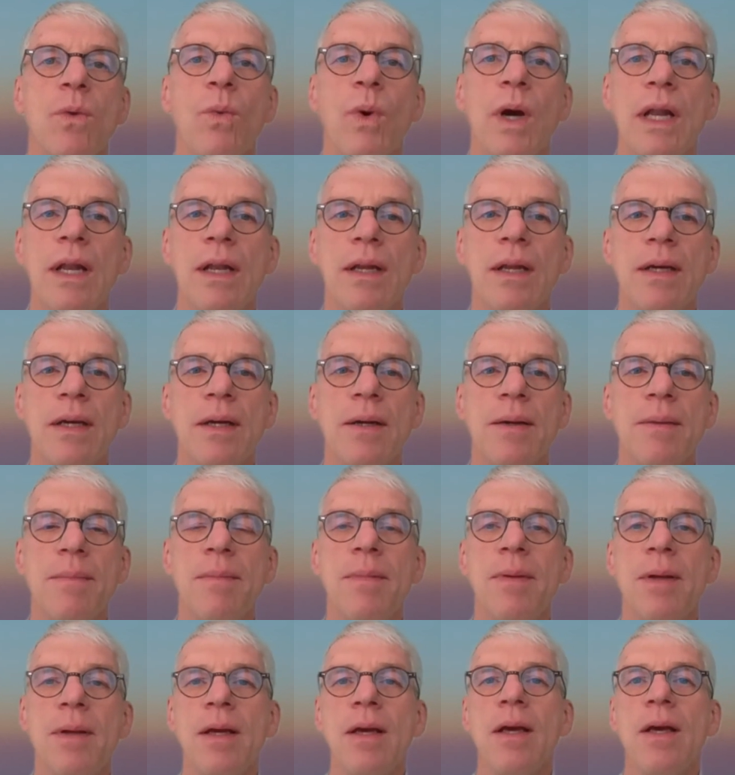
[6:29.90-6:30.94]

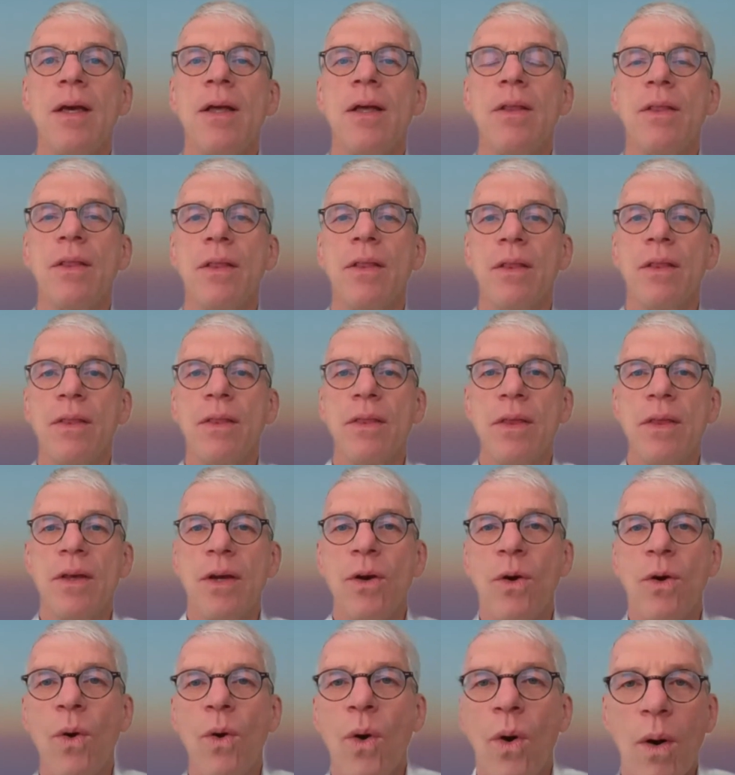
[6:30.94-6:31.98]
Well, the
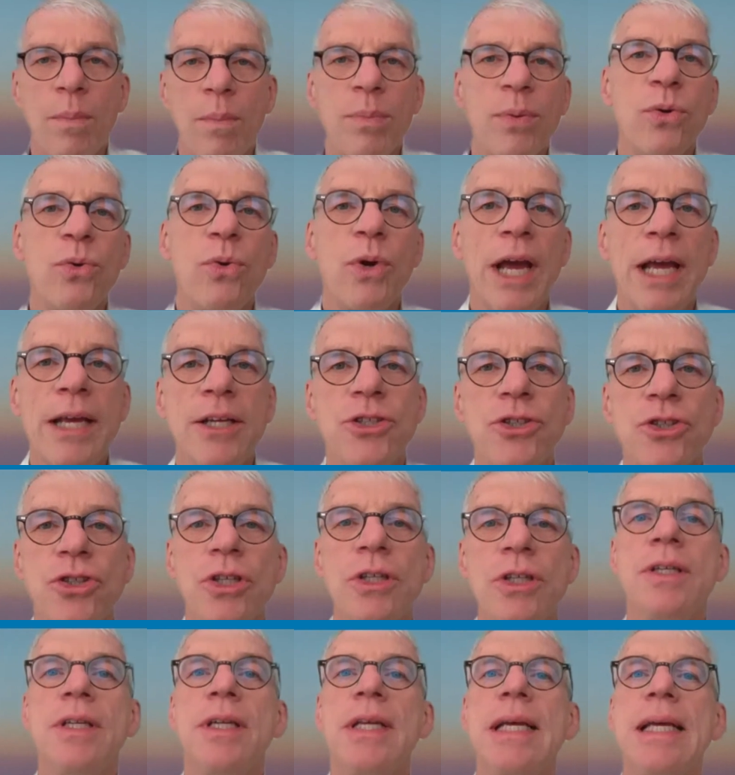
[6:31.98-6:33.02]

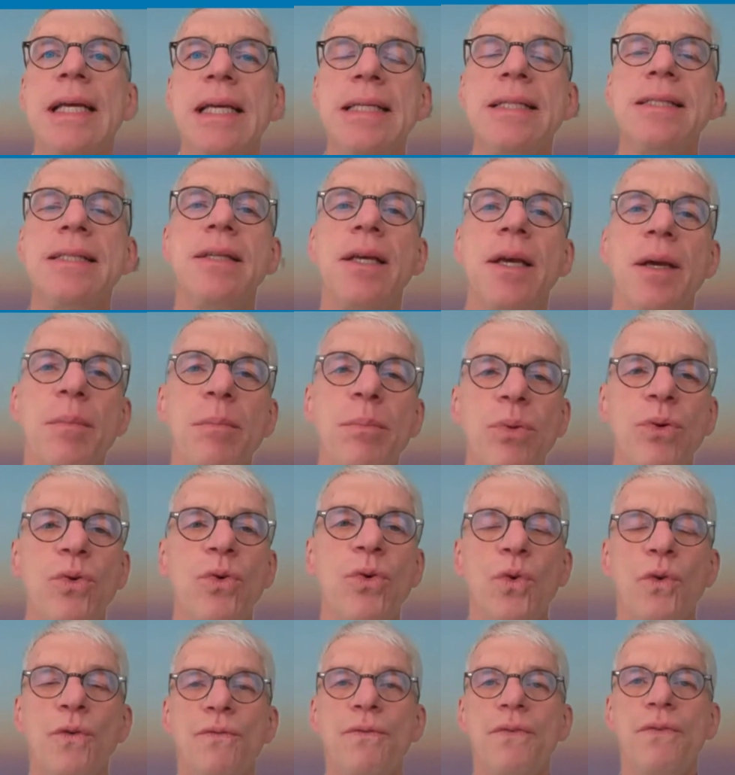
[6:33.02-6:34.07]
cooperation is
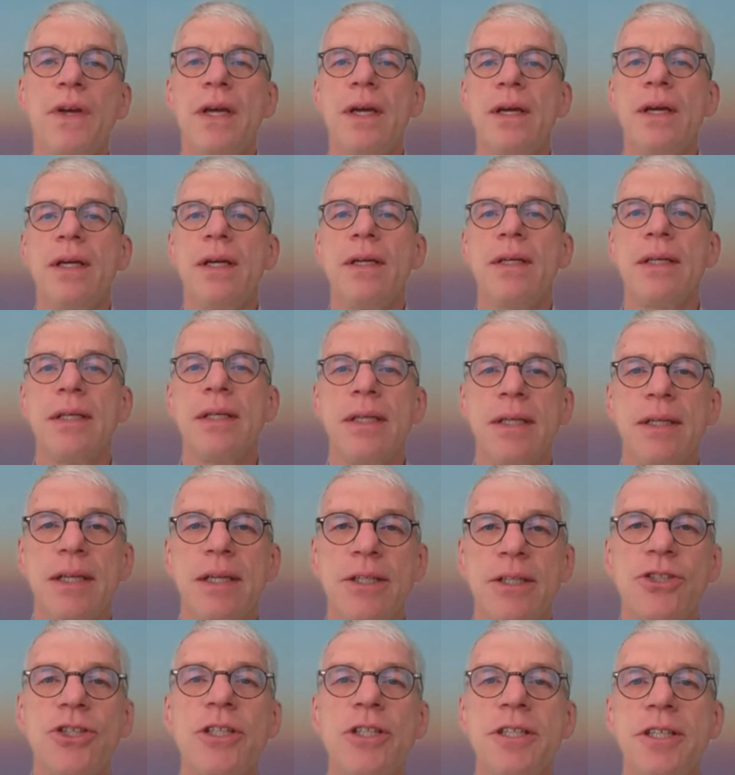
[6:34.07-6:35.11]
improving.
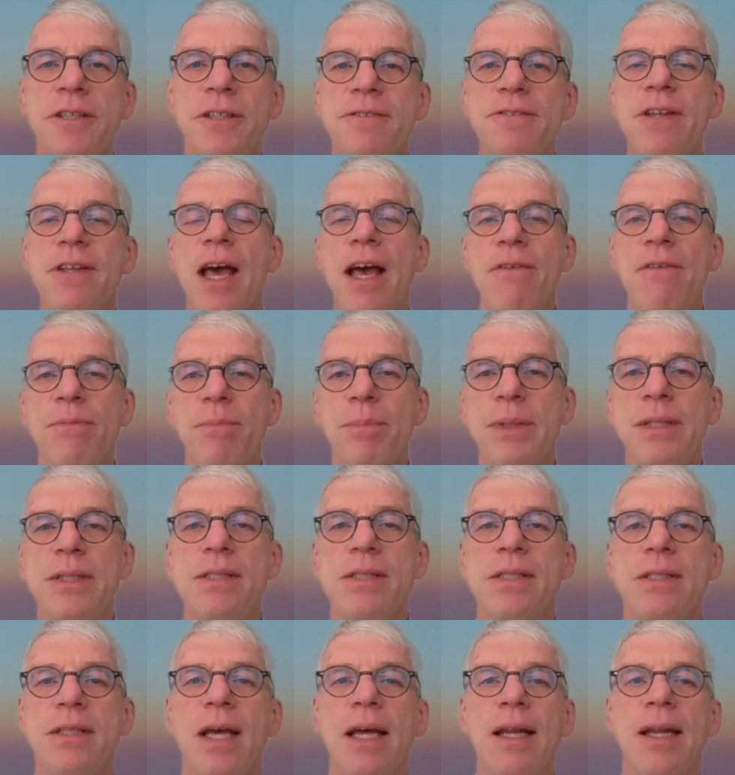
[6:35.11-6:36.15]
Initiatives have been
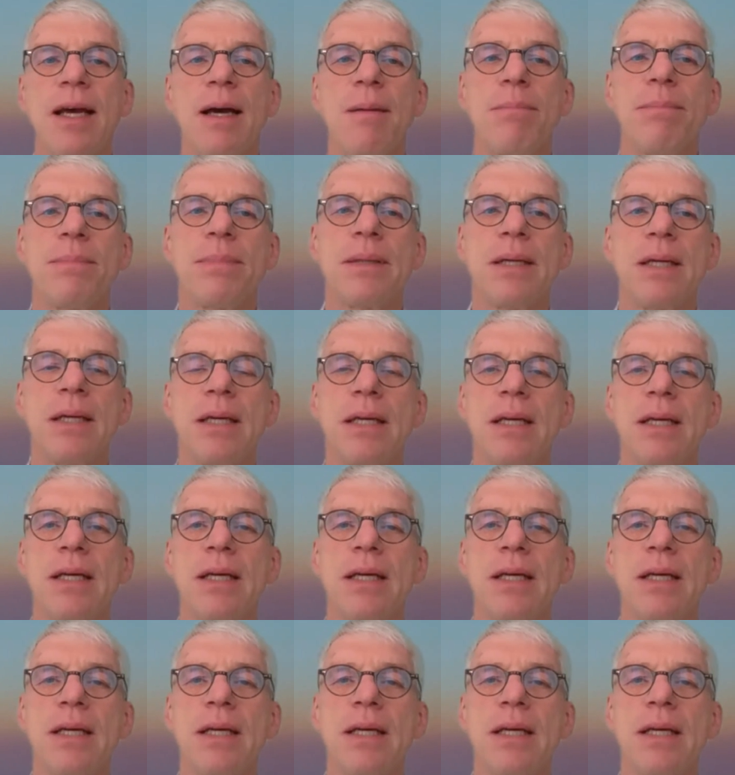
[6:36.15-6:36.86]
set up.